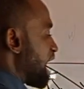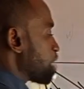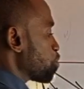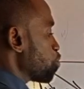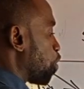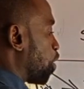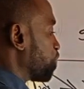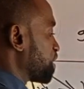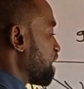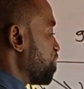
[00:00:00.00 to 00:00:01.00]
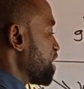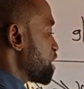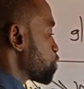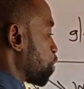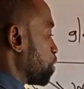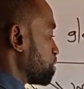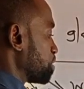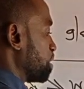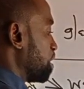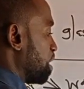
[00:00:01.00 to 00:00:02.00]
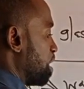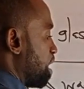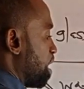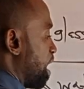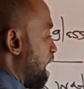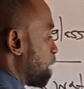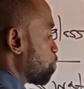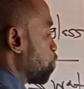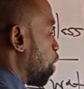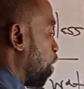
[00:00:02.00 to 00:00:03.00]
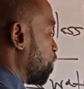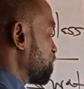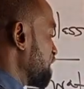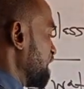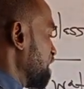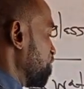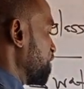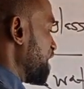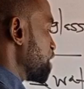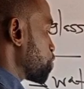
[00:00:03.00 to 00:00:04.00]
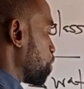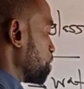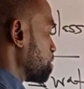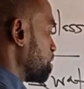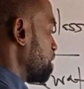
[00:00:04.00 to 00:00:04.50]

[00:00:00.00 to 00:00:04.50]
angle of deviation. Angle of deviation.